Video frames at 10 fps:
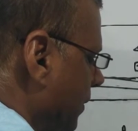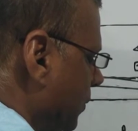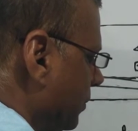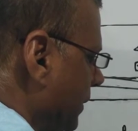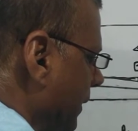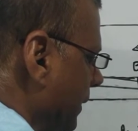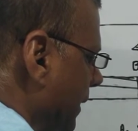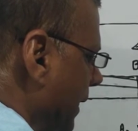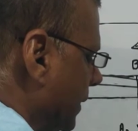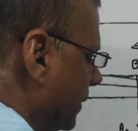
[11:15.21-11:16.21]
which is
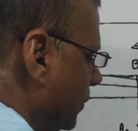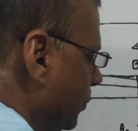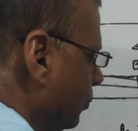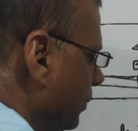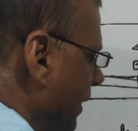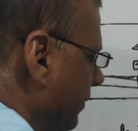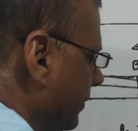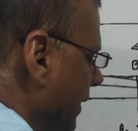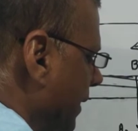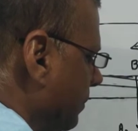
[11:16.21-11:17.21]
at 2f,
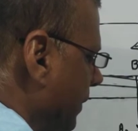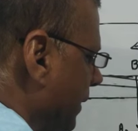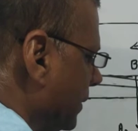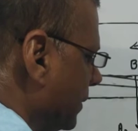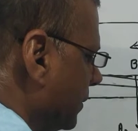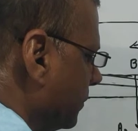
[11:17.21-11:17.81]
that means